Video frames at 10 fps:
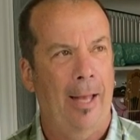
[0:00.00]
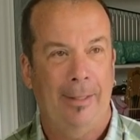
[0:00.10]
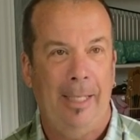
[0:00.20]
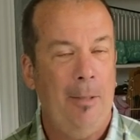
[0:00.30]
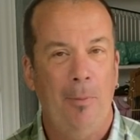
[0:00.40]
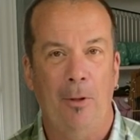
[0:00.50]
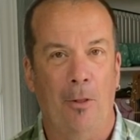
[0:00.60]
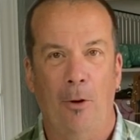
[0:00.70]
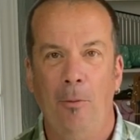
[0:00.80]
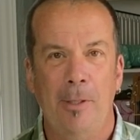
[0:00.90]
keep their
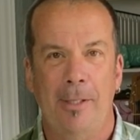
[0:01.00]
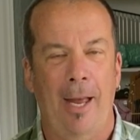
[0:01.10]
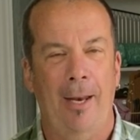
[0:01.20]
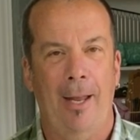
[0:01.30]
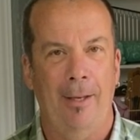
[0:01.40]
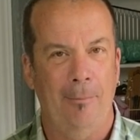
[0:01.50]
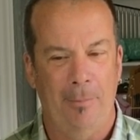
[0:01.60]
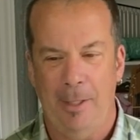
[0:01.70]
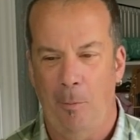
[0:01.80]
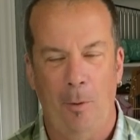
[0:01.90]
thermostat at
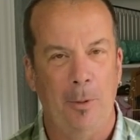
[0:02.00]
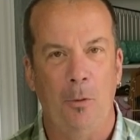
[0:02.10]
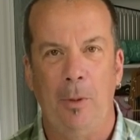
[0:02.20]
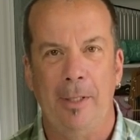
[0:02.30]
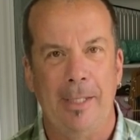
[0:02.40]
somewhere between